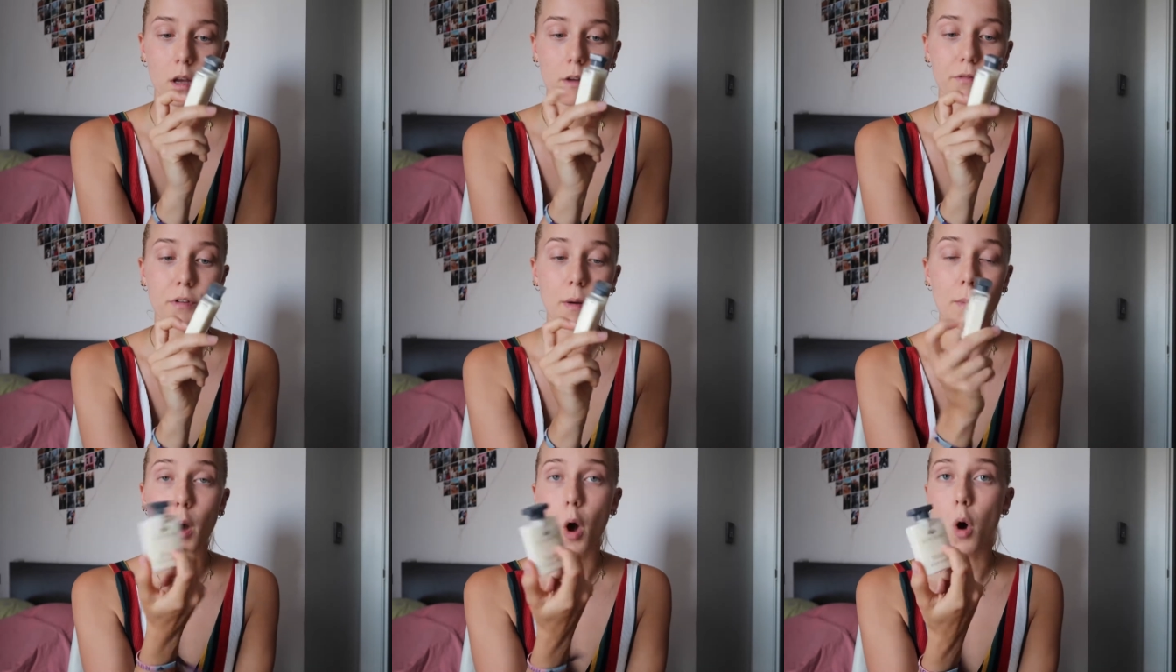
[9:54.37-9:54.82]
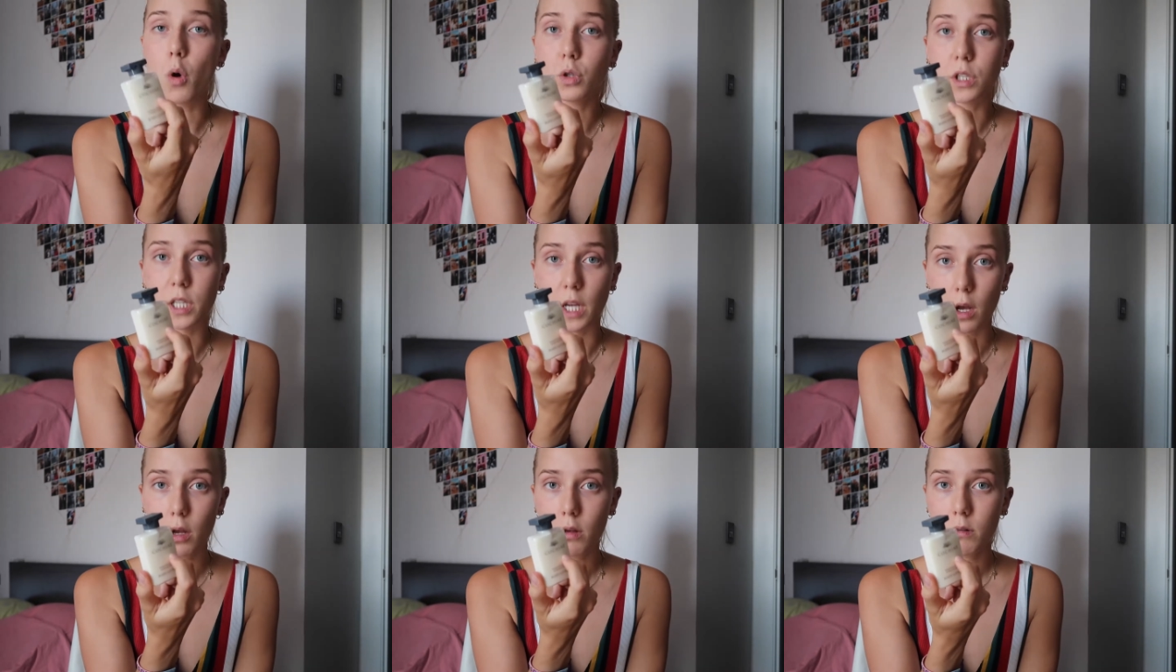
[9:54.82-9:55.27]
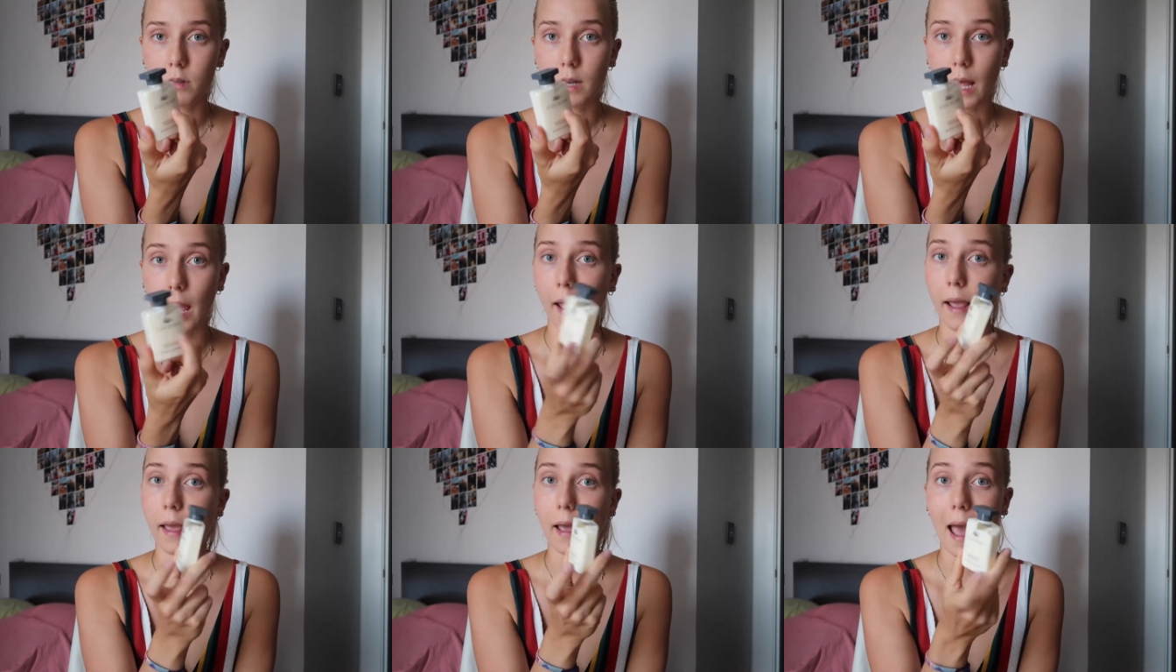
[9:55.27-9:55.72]
from a hotel.
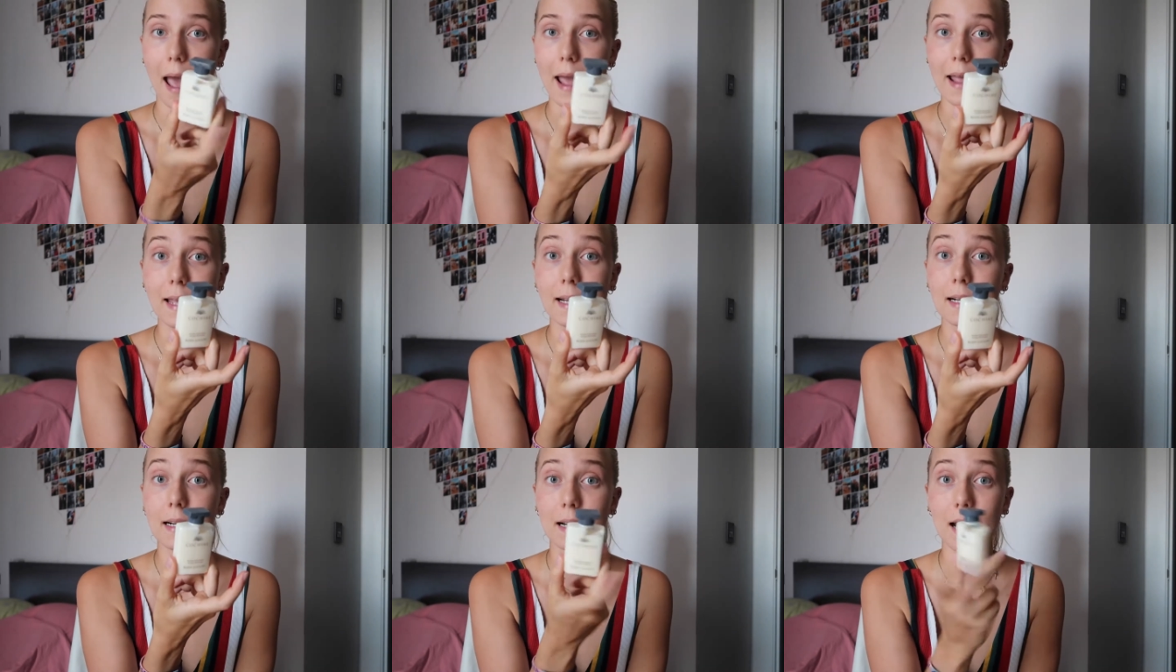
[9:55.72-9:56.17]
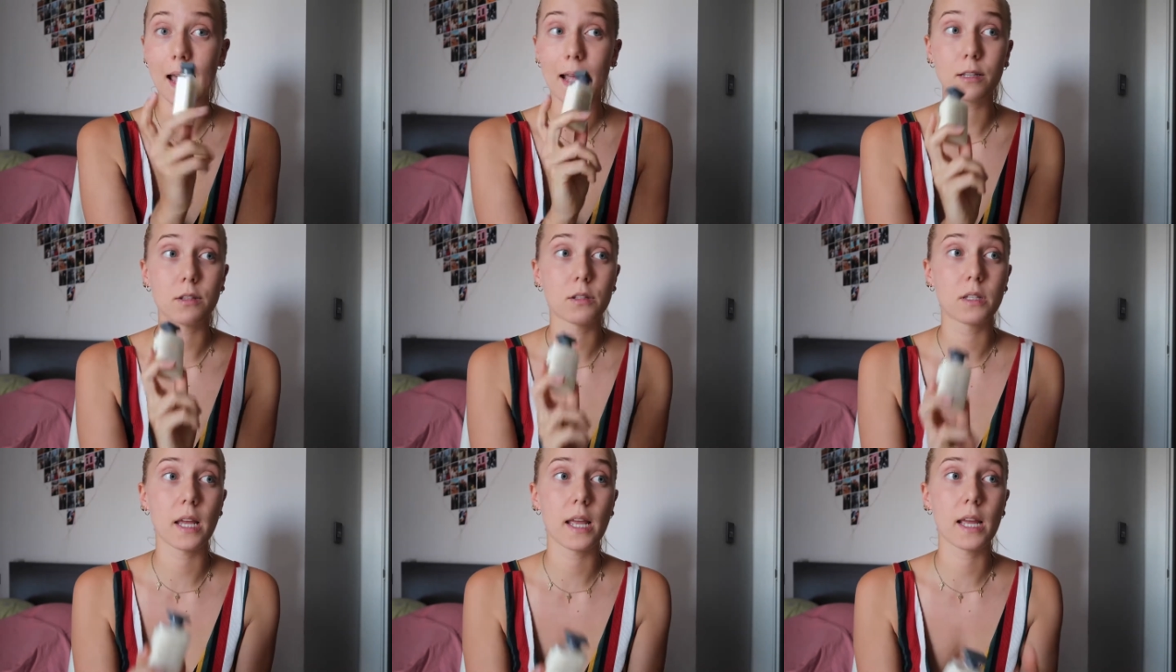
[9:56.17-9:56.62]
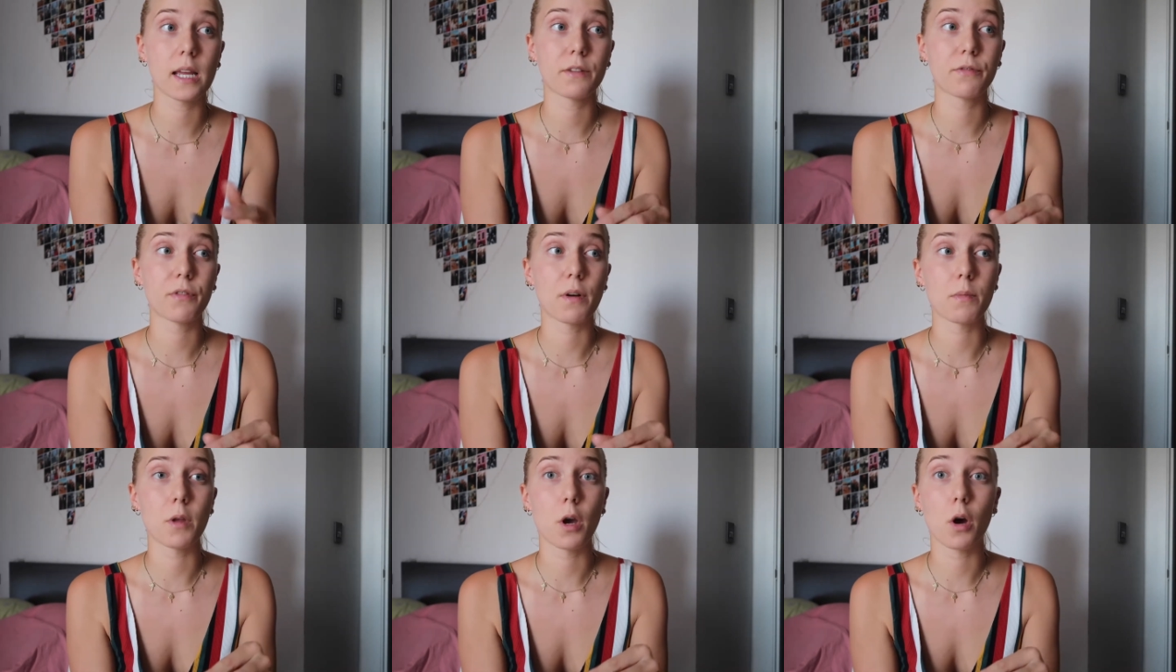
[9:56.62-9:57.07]
Like I either like to take it
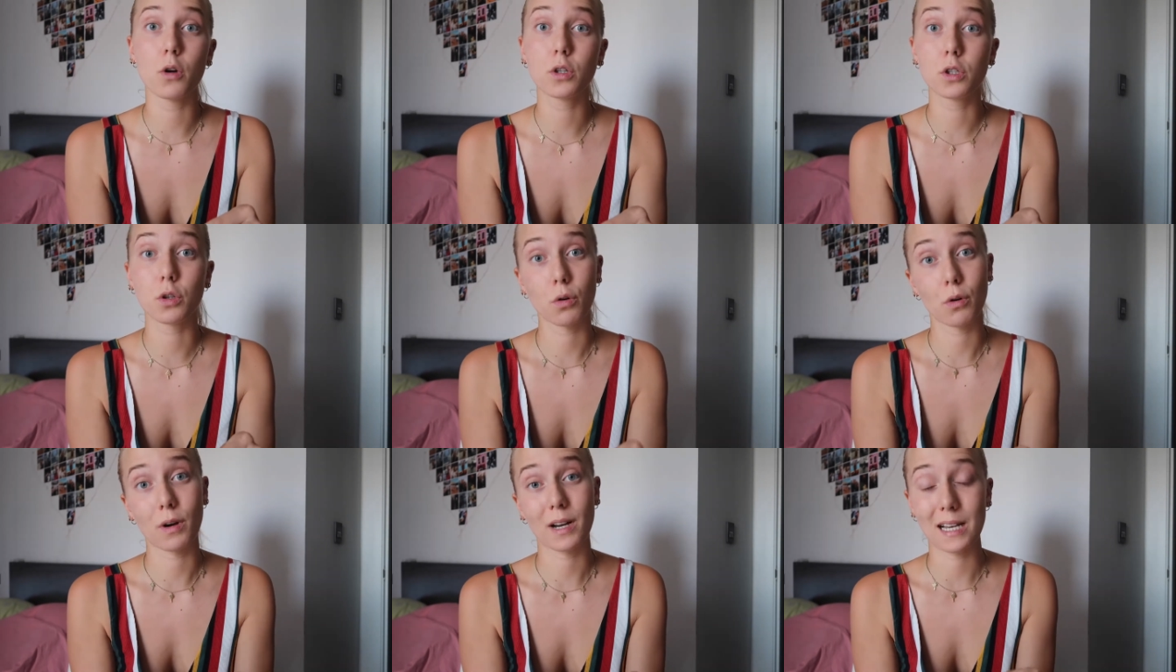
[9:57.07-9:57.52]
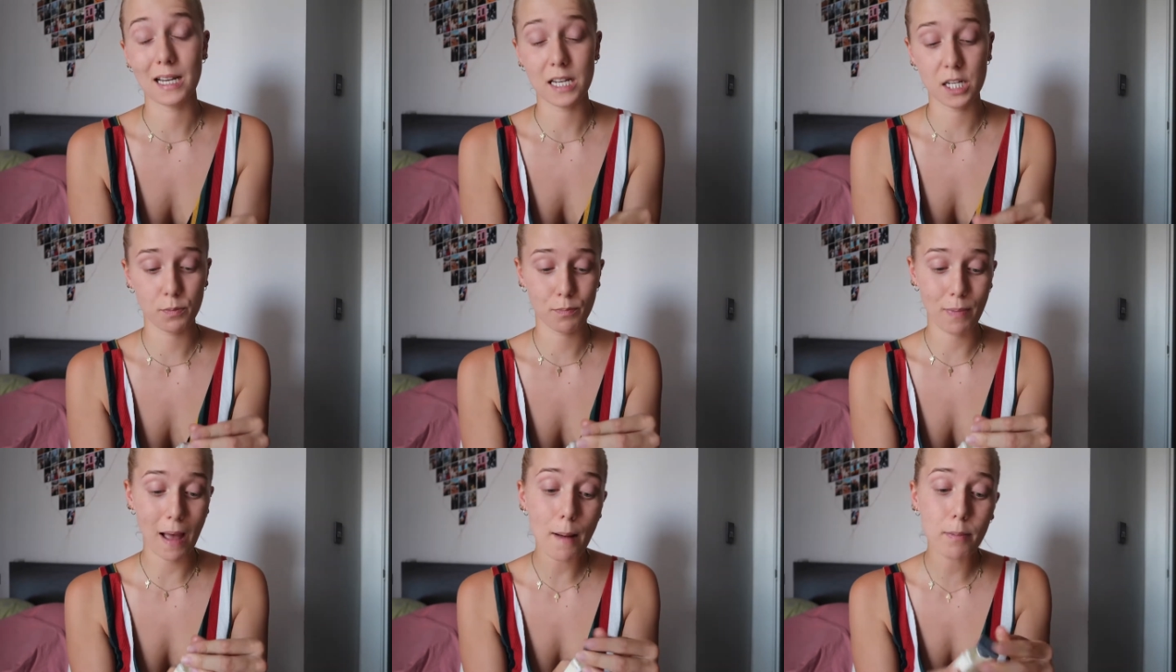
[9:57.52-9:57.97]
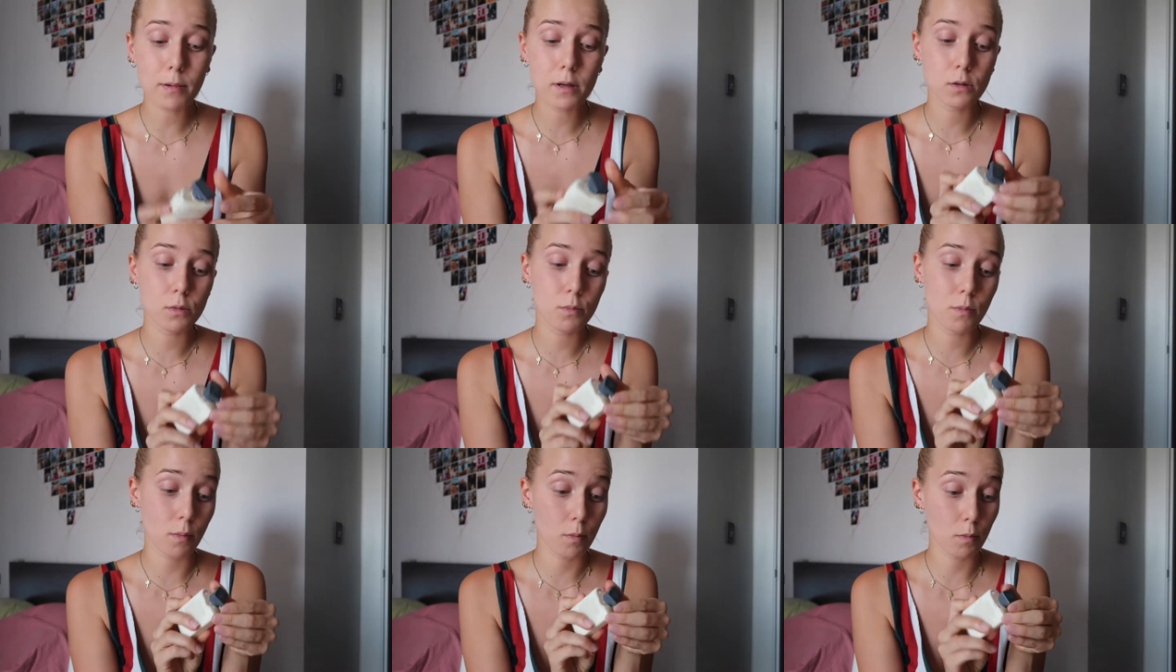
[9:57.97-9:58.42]
from the hotel or at least
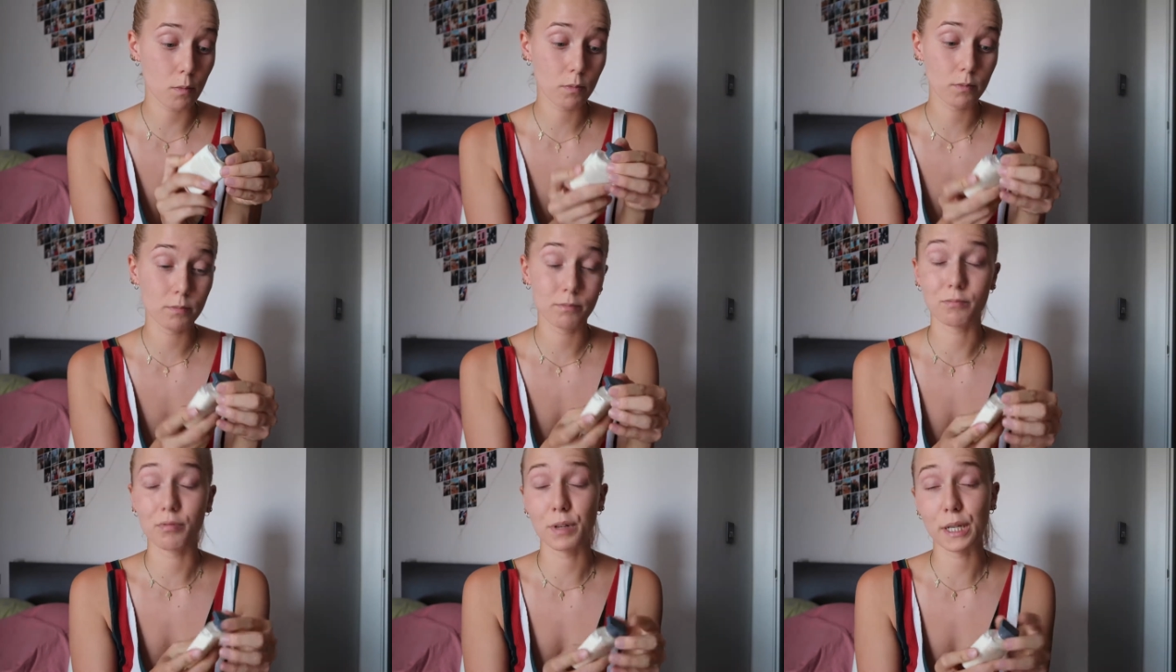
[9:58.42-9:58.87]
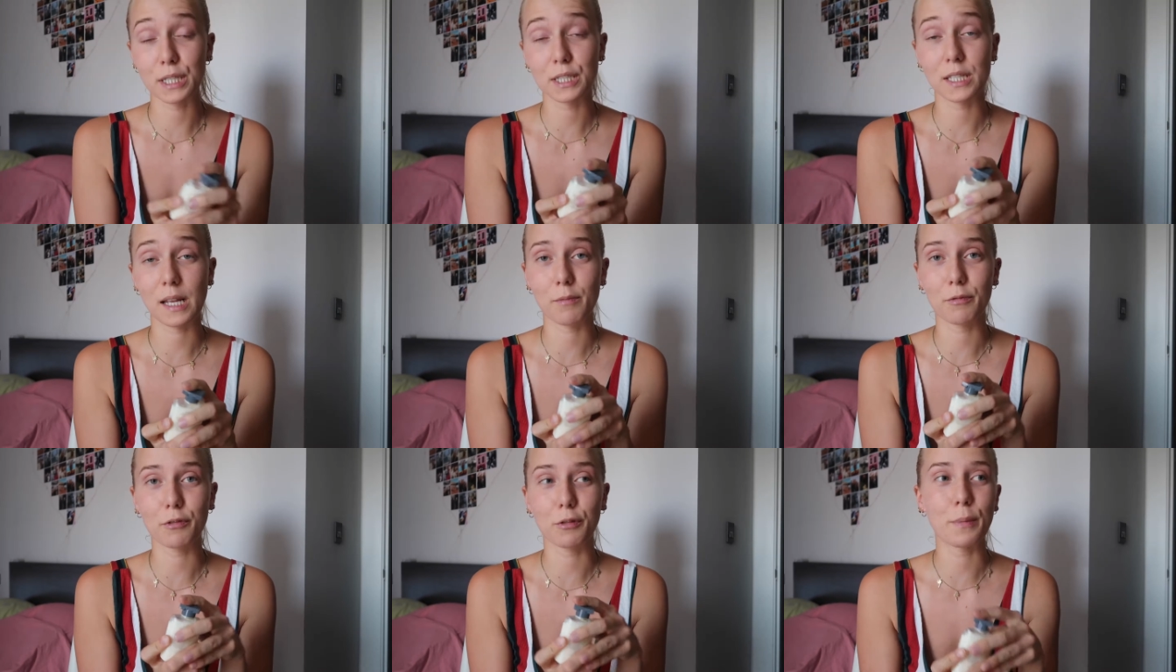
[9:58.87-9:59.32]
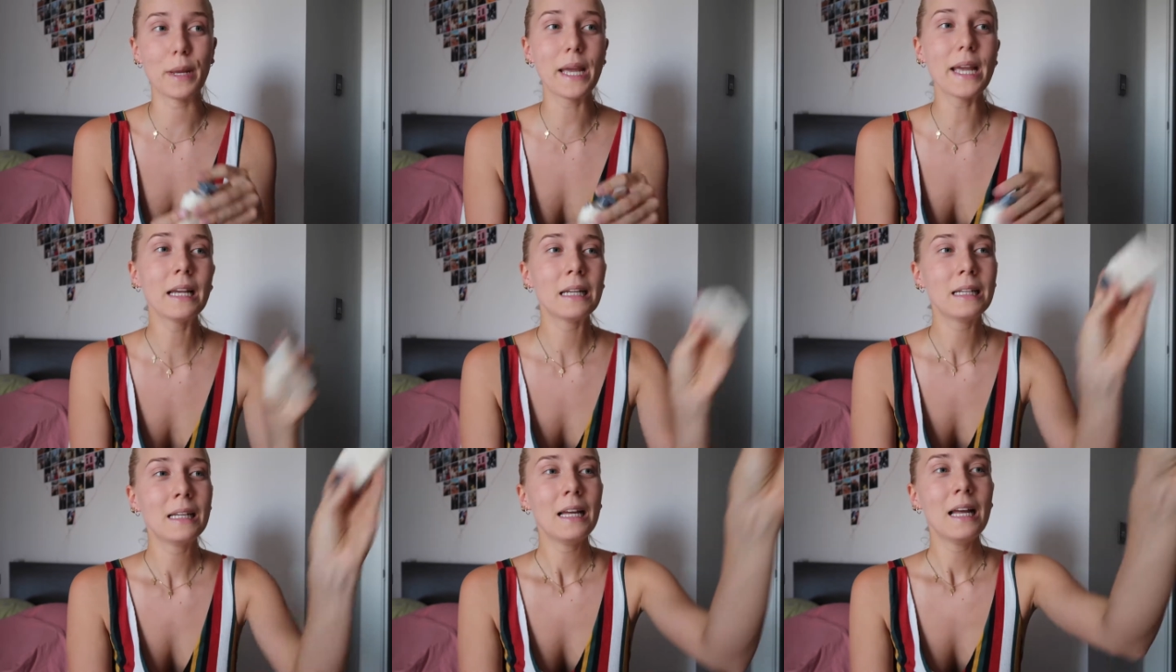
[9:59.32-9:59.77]
Pablo brings them for
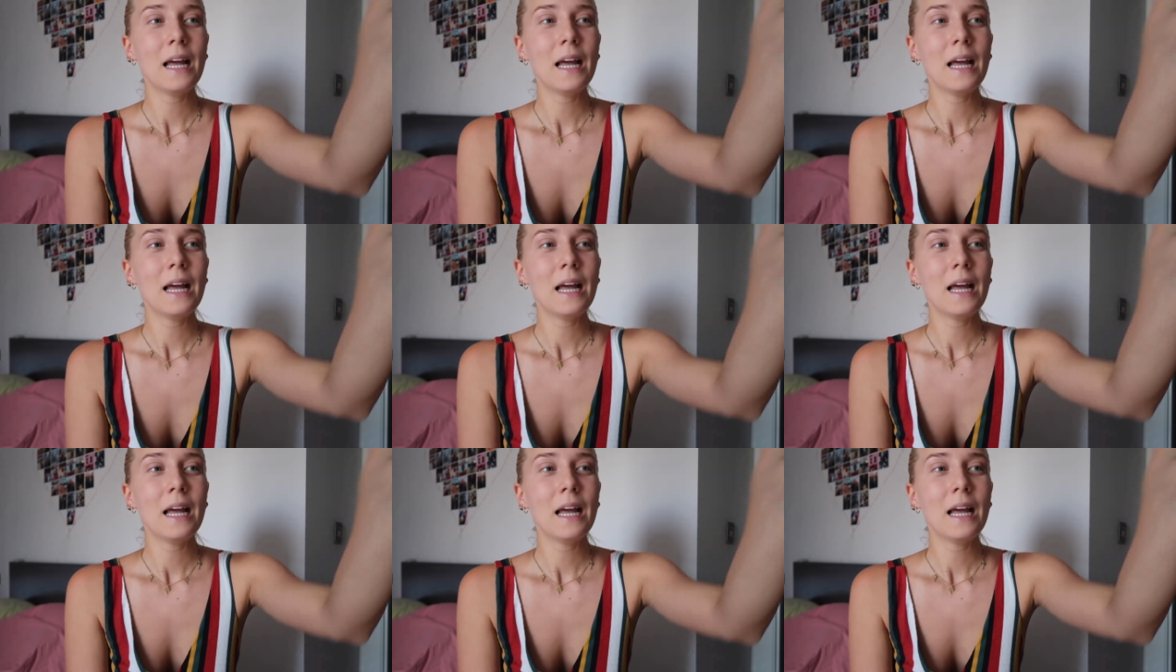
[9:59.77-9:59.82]
me.